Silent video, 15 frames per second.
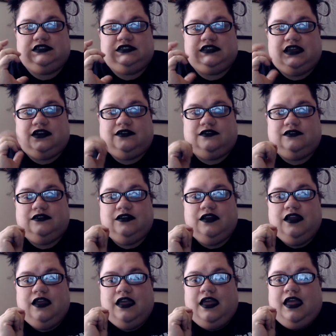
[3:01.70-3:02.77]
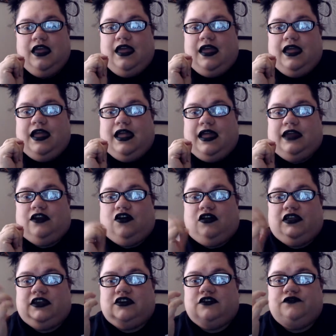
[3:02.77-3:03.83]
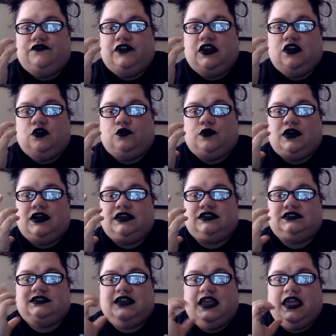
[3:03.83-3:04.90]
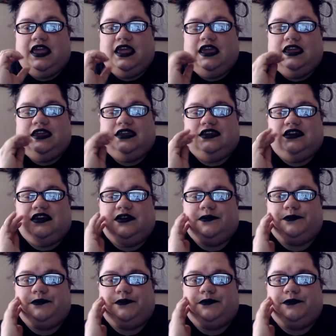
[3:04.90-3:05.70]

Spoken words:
to settle, and all I could feel was a